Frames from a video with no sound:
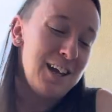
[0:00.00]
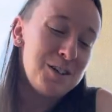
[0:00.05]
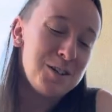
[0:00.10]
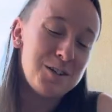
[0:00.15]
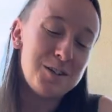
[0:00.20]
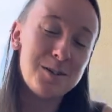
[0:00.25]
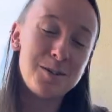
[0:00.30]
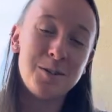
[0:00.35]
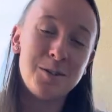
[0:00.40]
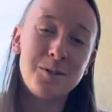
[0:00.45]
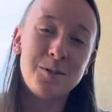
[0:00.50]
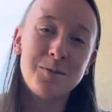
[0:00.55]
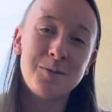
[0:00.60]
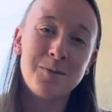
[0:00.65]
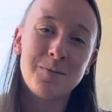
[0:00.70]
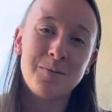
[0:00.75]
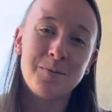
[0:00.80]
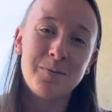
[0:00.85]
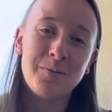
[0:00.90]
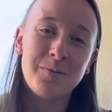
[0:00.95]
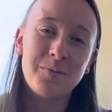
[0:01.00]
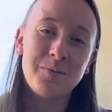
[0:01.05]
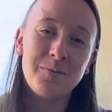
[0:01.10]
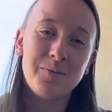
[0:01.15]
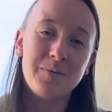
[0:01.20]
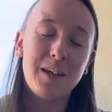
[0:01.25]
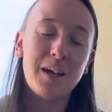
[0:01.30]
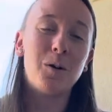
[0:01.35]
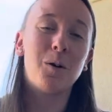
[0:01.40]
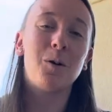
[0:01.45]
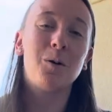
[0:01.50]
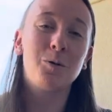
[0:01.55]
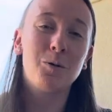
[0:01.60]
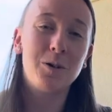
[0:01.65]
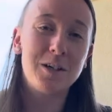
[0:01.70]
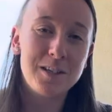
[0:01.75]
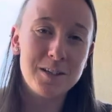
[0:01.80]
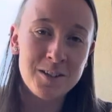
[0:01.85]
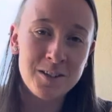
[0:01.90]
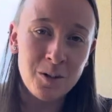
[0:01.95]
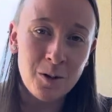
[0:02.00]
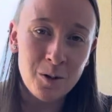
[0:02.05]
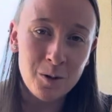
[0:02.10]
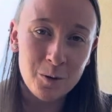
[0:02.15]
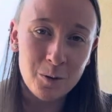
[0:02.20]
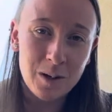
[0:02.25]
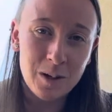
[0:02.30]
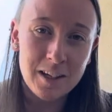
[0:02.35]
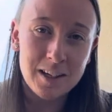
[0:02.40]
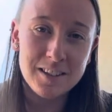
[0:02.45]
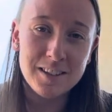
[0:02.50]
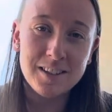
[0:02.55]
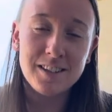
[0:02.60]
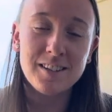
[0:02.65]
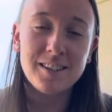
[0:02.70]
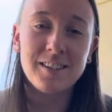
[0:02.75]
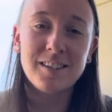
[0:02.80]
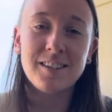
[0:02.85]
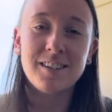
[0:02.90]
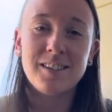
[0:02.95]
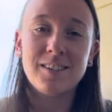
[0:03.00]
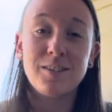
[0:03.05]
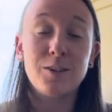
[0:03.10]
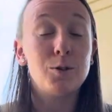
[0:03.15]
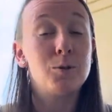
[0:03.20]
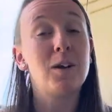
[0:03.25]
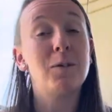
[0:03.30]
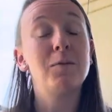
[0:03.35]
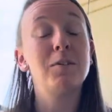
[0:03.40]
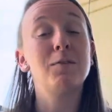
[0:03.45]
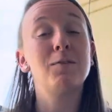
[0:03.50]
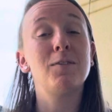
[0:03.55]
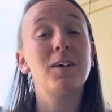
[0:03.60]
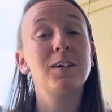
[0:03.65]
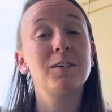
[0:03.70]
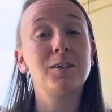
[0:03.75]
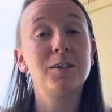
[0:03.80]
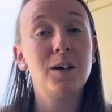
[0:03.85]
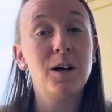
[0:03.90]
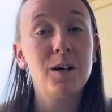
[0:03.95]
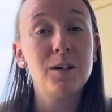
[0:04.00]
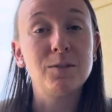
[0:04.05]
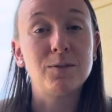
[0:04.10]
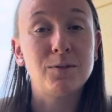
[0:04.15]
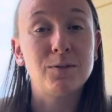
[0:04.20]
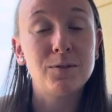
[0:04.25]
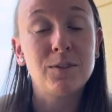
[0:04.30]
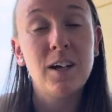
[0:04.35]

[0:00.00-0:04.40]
and just know that always and always through every vector of